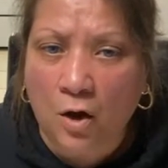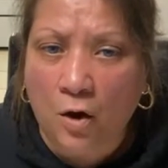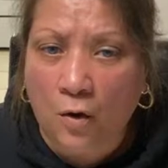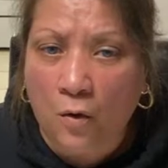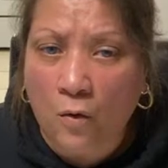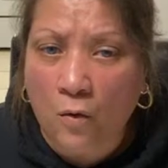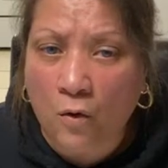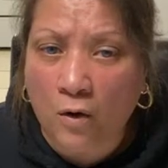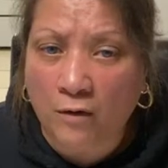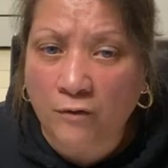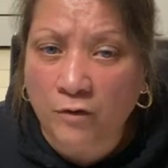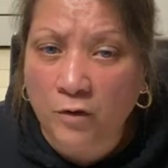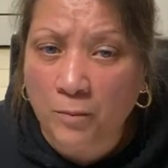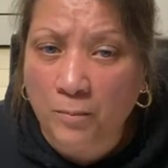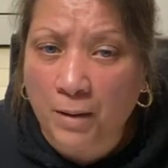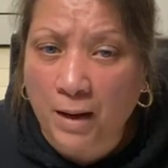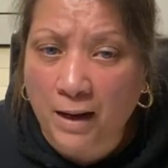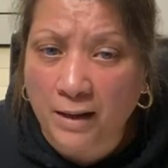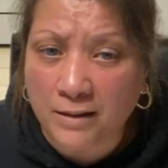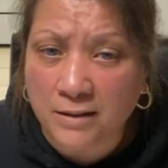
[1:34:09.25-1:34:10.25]
Or if you
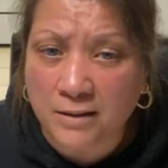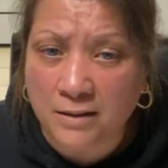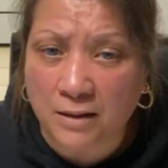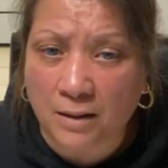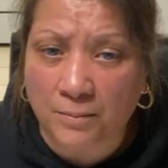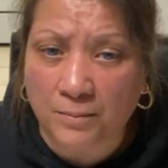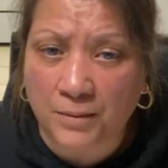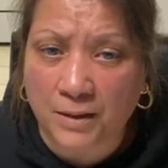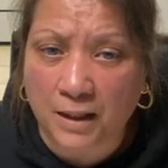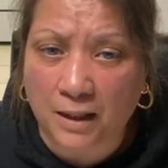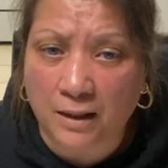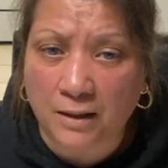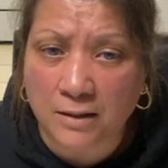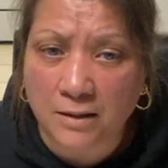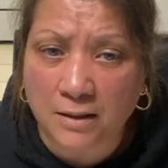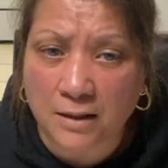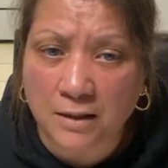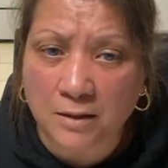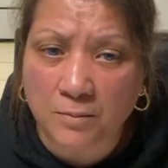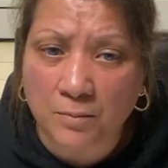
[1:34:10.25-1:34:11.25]
buy something, it
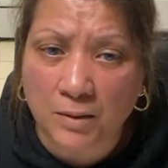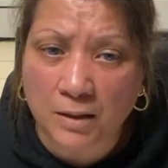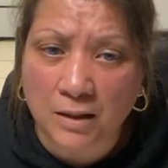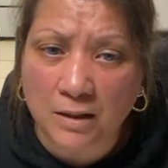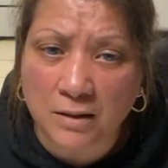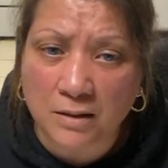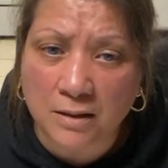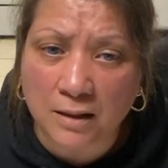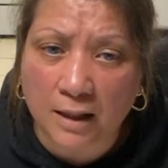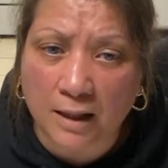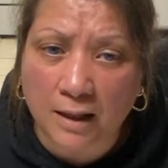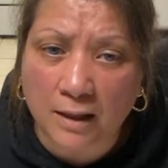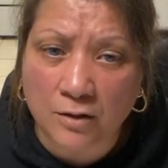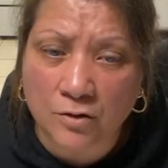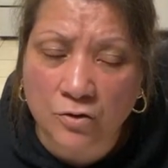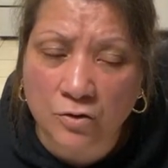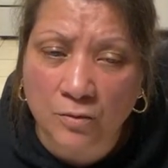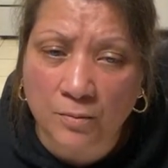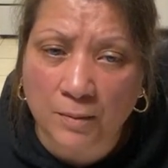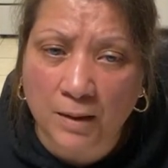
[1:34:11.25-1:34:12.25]
says Melissa
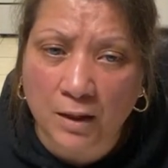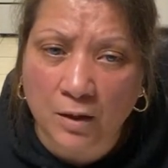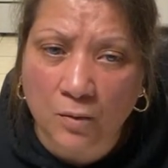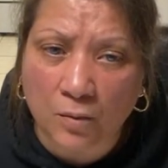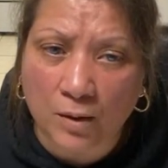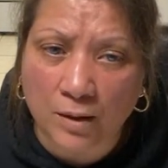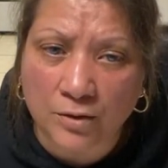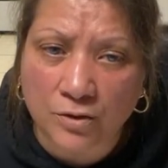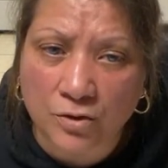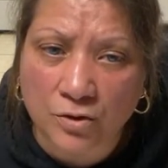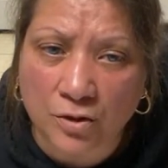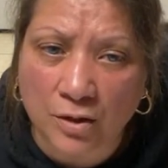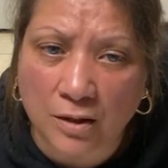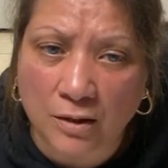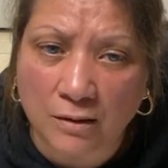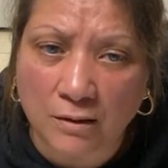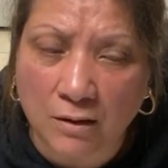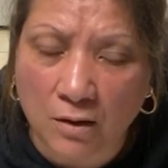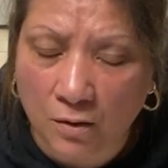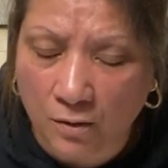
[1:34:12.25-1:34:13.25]
answered my
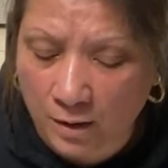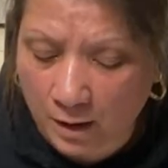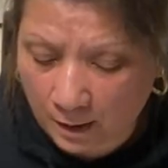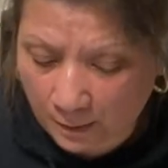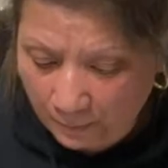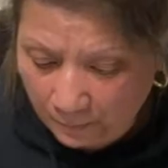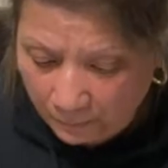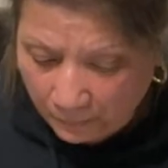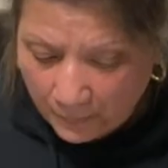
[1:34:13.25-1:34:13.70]
question. Okay.